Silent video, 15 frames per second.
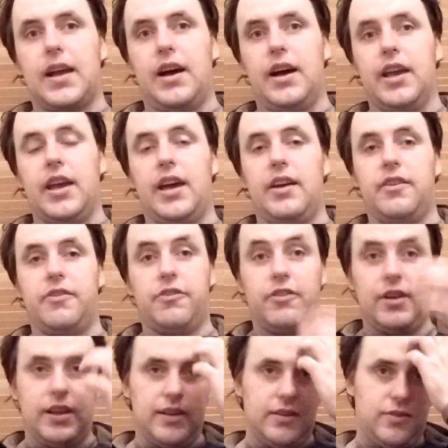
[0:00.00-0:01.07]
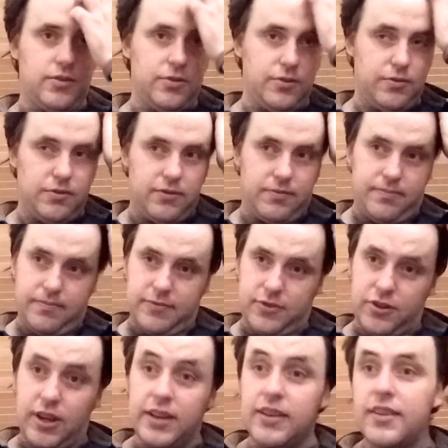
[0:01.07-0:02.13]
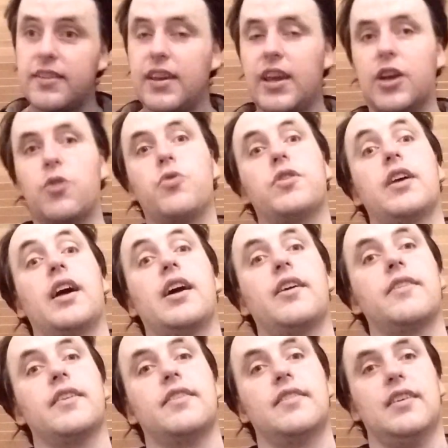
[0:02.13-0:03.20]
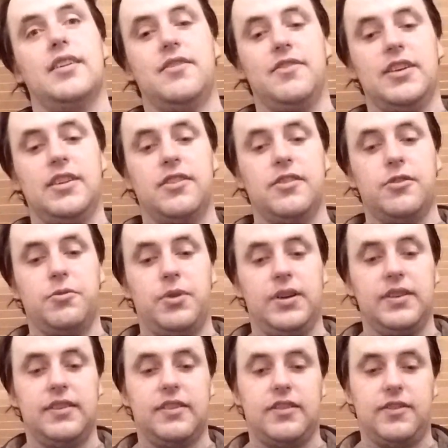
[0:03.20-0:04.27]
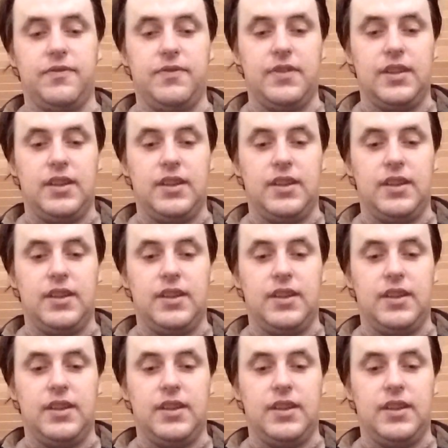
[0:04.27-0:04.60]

I had a friend who tried to take down the Son of Aether once.